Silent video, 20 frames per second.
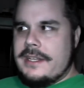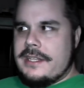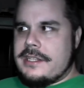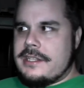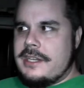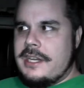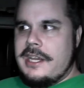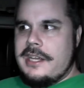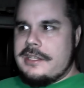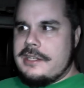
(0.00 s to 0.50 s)
you
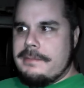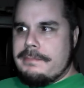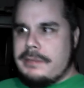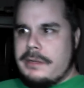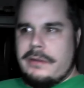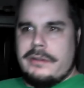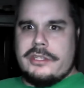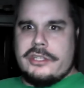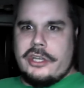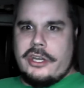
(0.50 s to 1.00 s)
sneeze, you
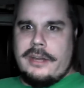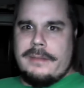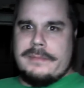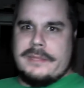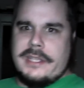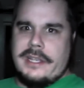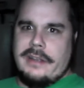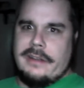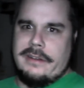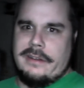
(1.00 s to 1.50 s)
blow
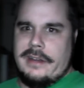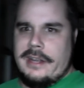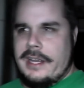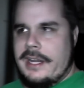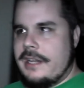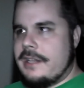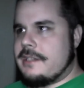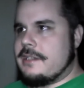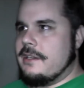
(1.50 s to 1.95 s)
germs out, right?